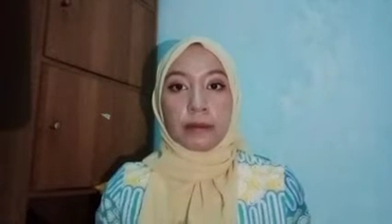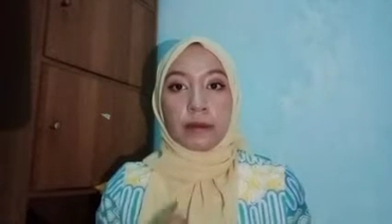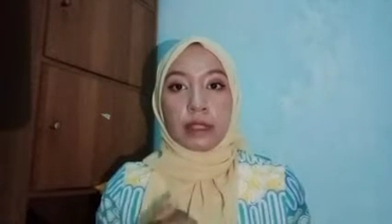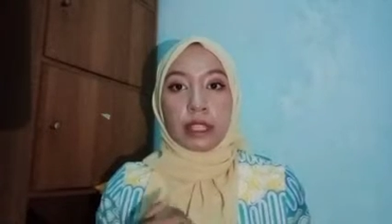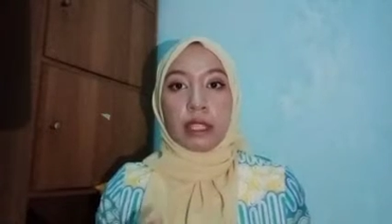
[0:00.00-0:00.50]

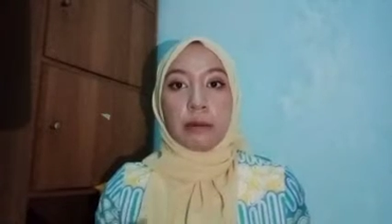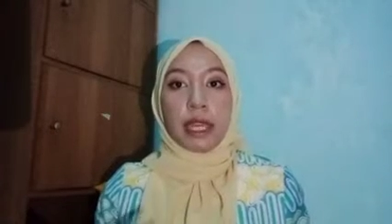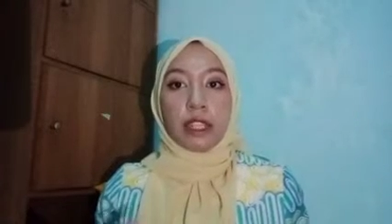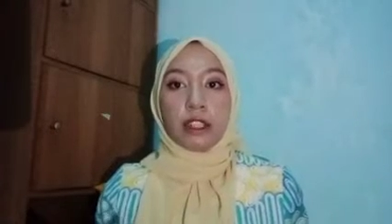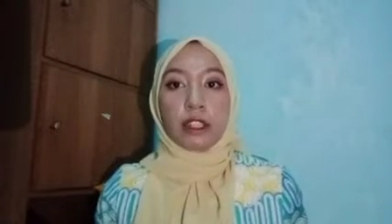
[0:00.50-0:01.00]
It might
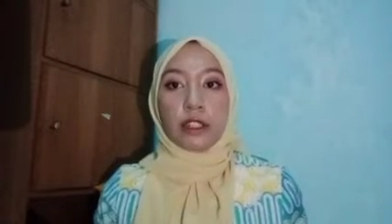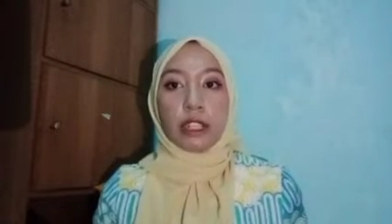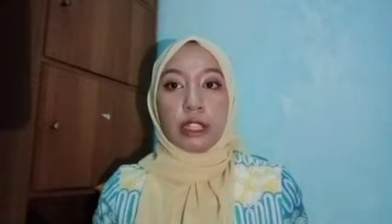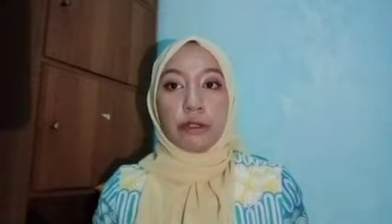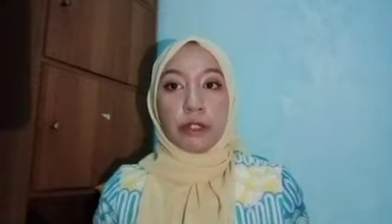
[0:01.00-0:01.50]
also
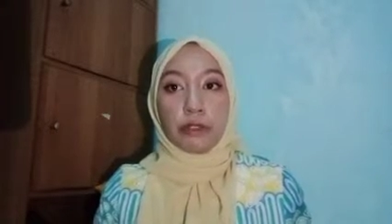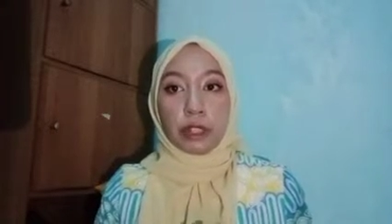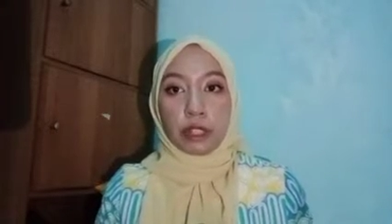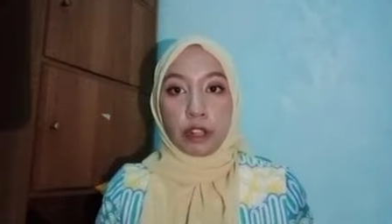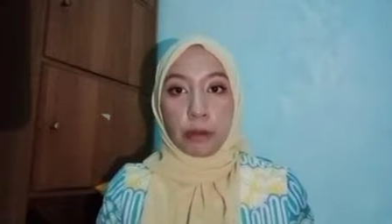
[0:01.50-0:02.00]
involve a
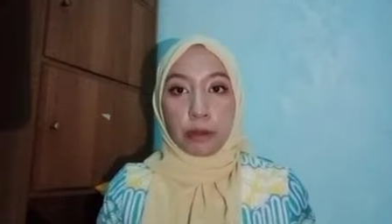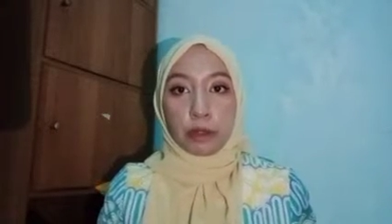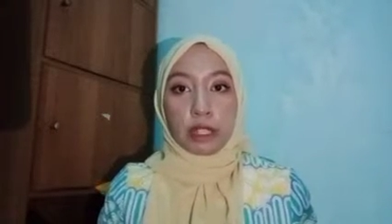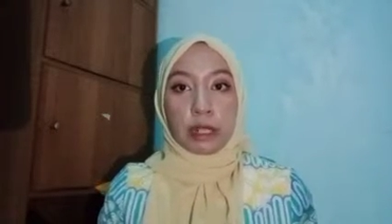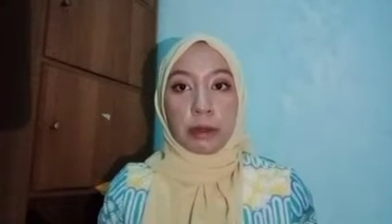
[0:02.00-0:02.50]
robust
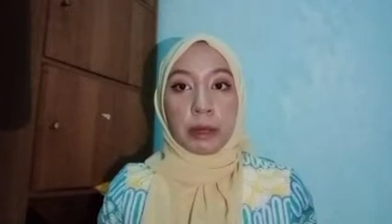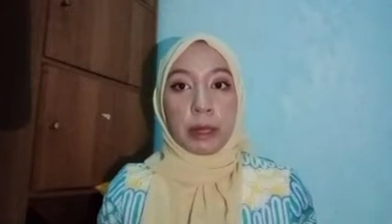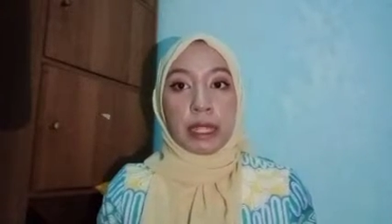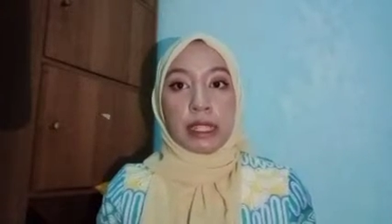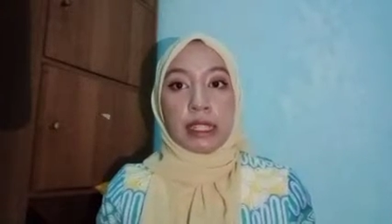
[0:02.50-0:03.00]

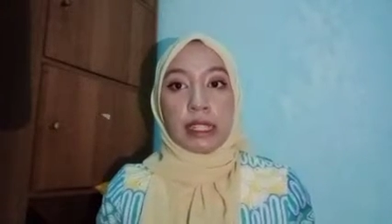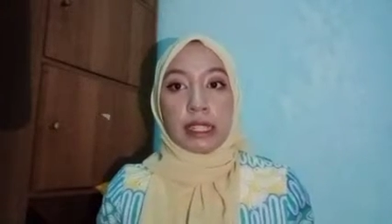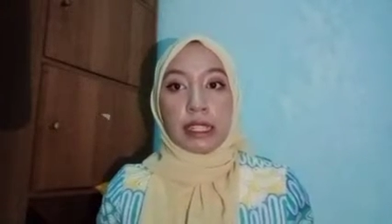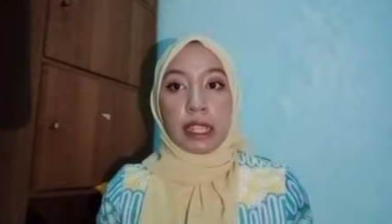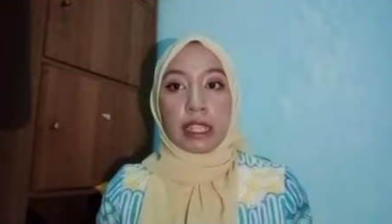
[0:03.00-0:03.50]
diplomacy
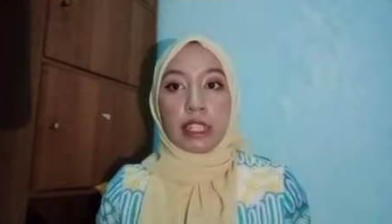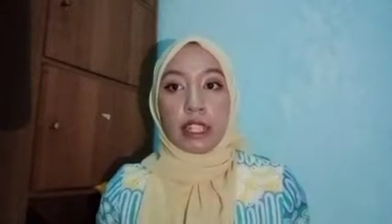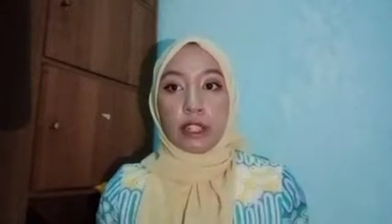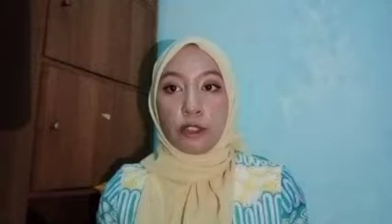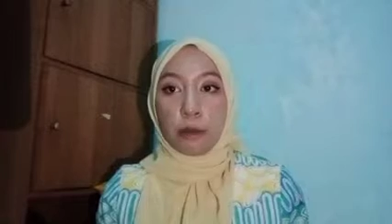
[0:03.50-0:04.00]
designed
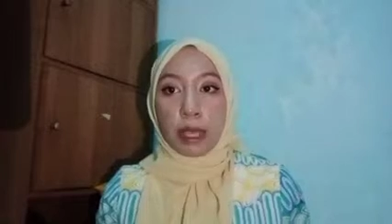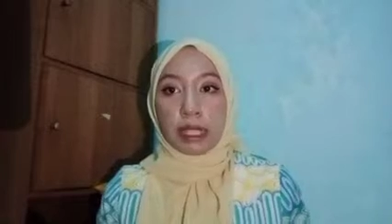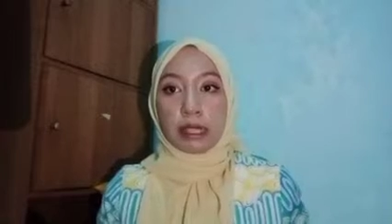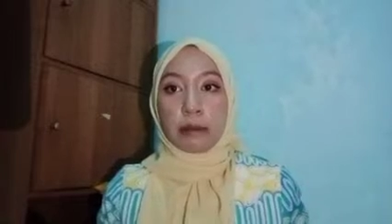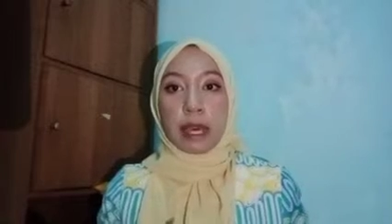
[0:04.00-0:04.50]
to
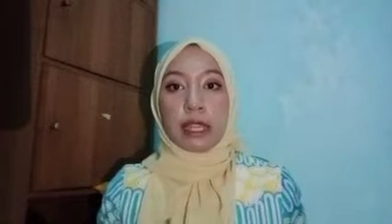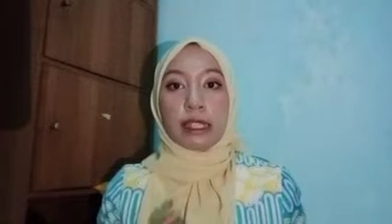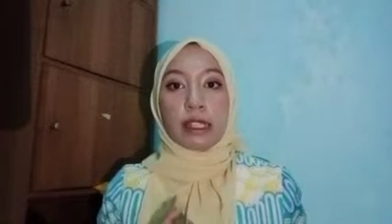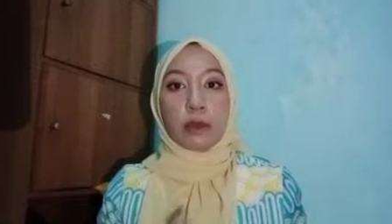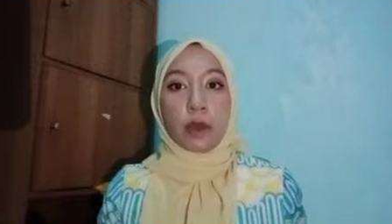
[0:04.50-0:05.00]

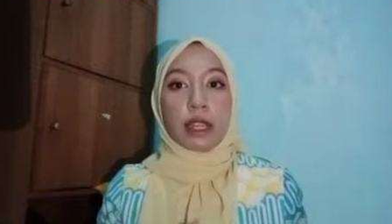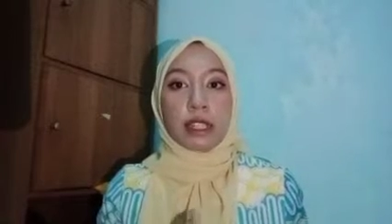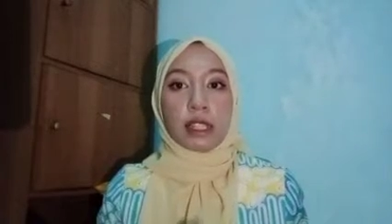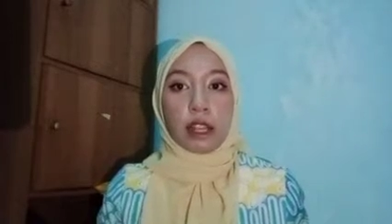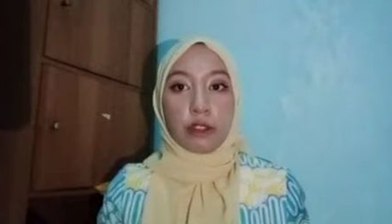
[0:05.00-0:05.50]
maximize one's
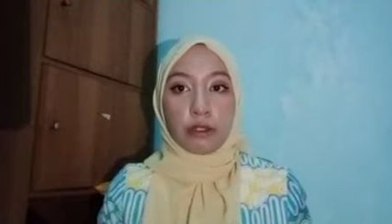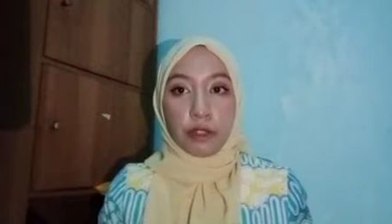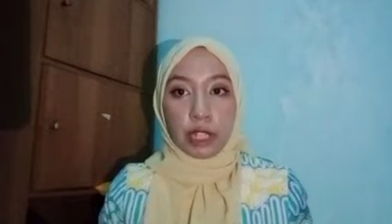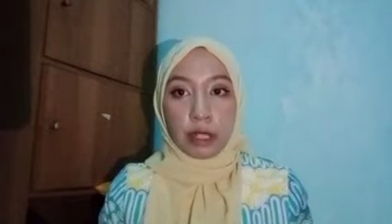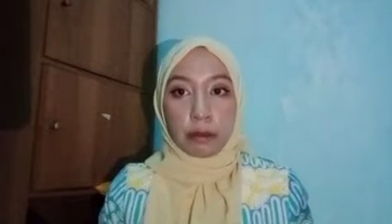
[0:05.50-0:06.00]
own
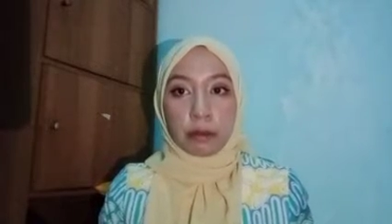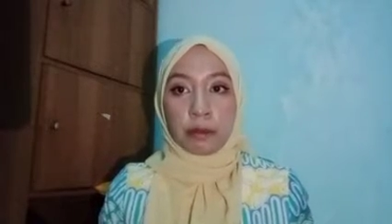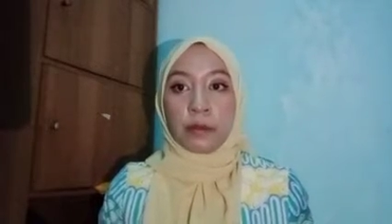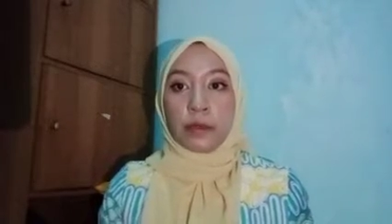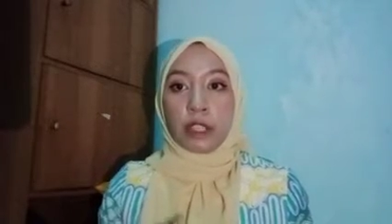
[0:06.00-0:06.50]
freedom
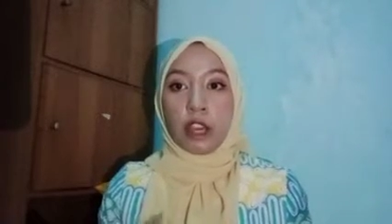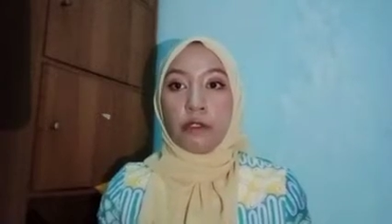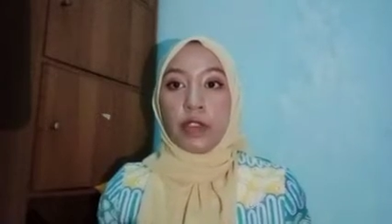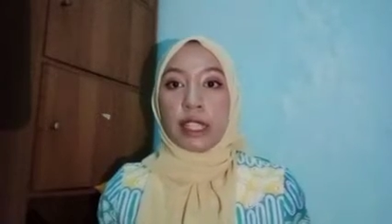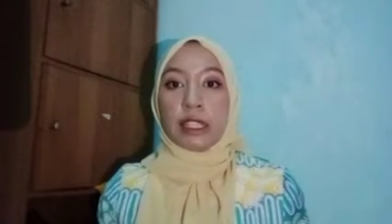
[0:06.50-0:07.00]
of
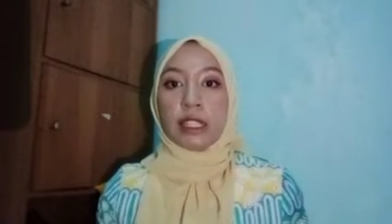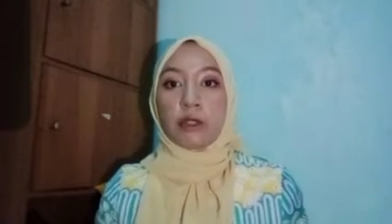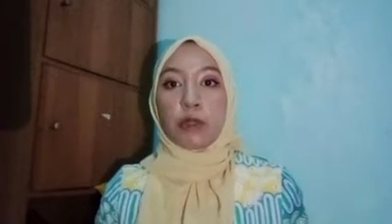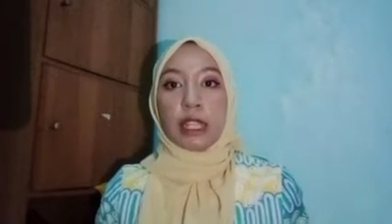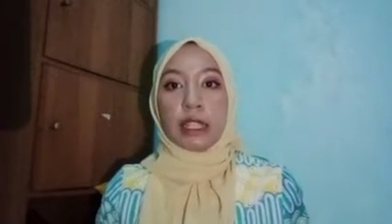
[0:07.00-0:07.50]
action
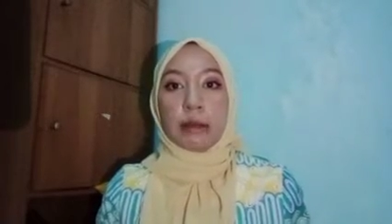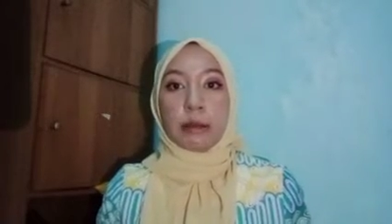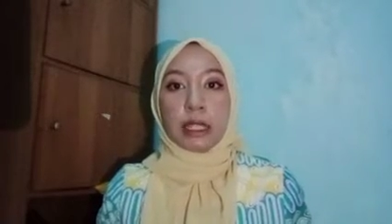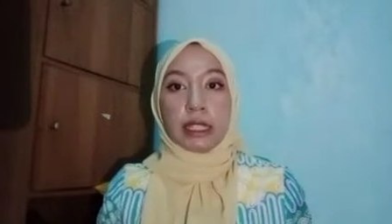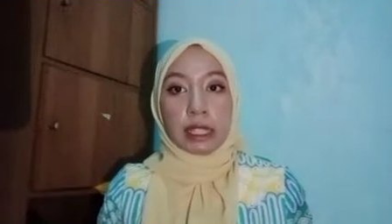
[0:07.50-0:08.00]
while
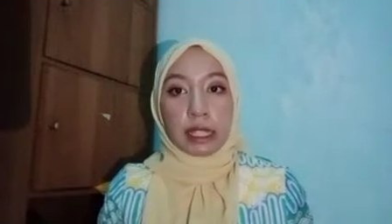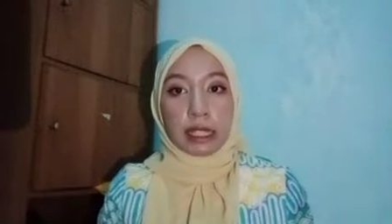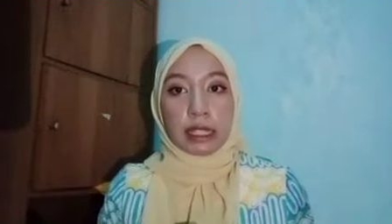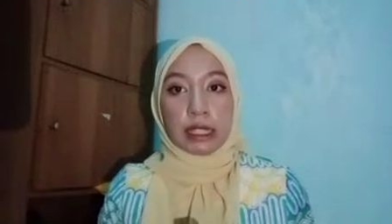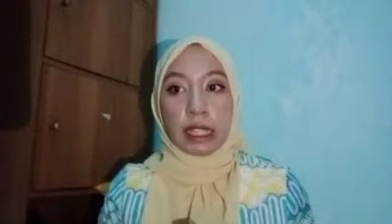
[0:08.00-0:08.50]
limiting
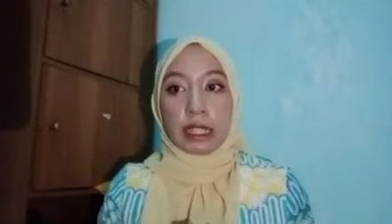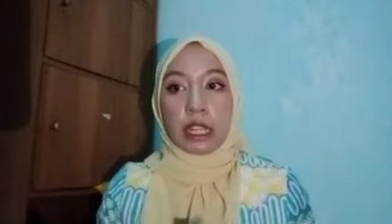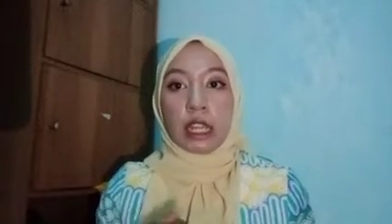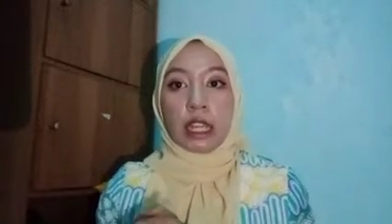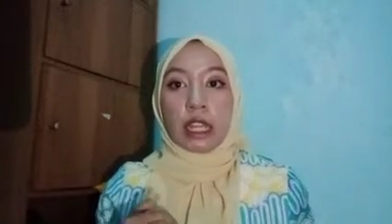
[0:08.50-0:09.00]
that
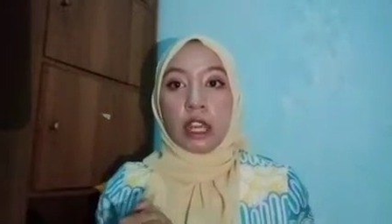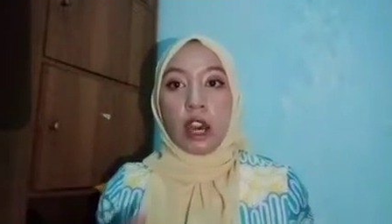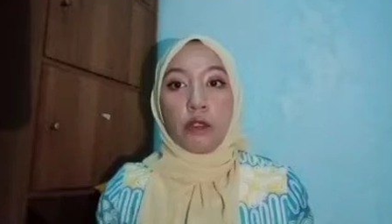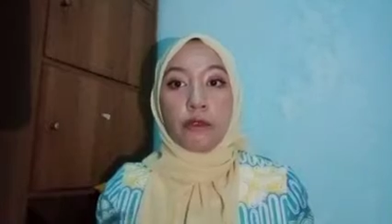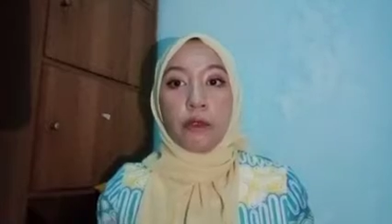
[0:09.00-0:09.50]

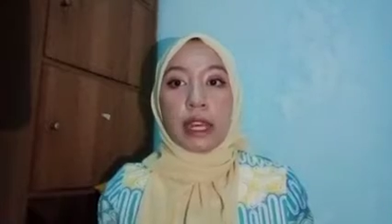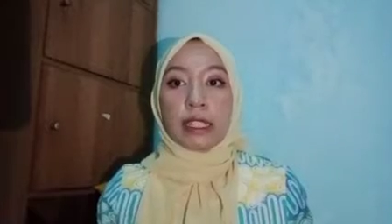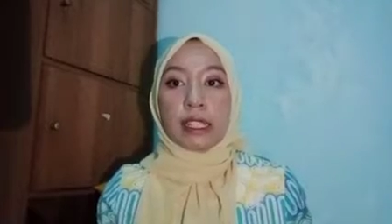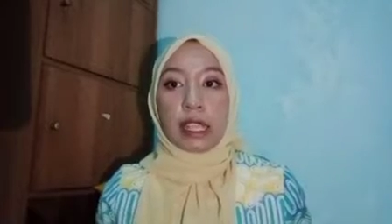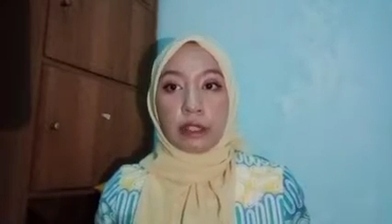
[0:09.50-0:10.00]
of one's
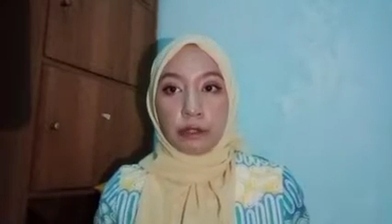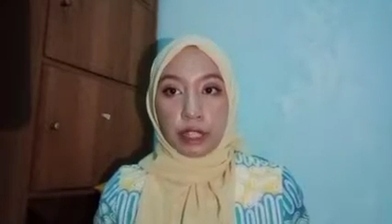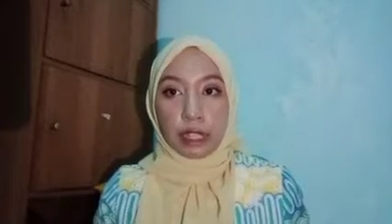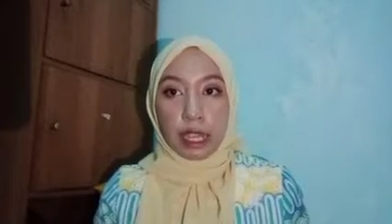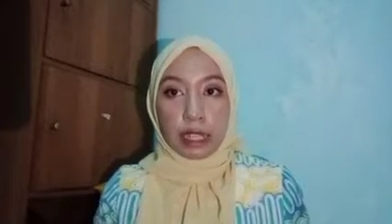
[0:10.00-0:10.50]

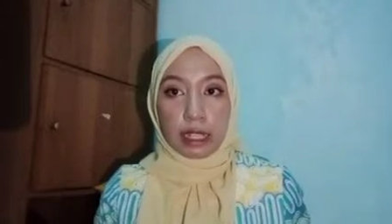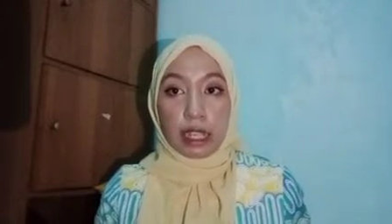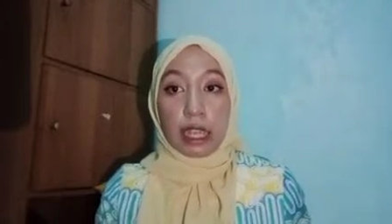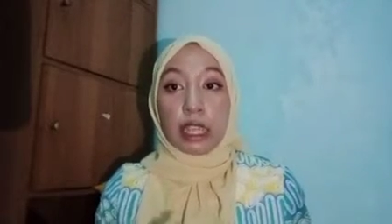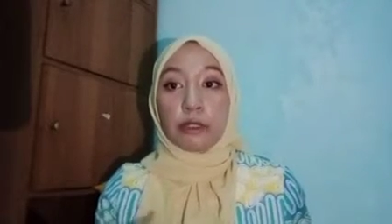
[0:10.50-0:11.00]

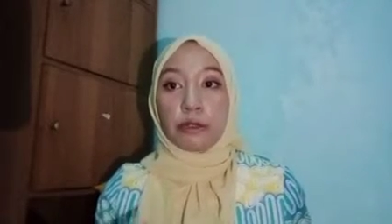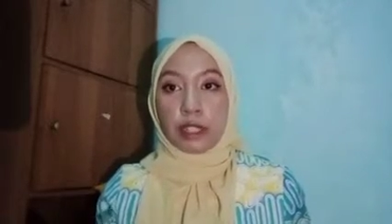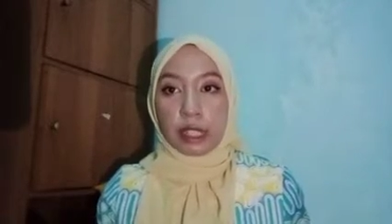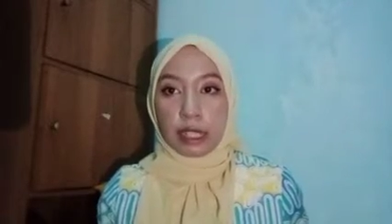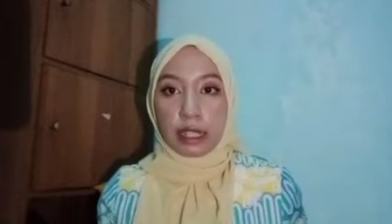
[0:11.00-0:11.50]

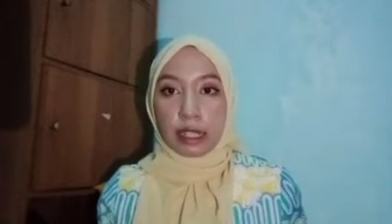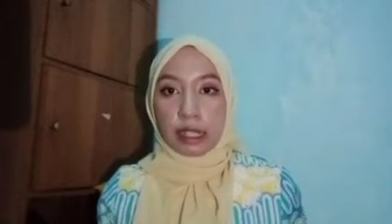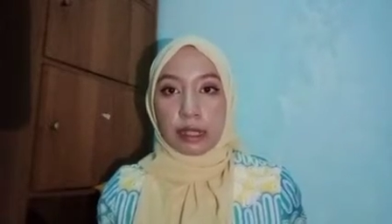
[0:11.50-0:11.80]
adversaries.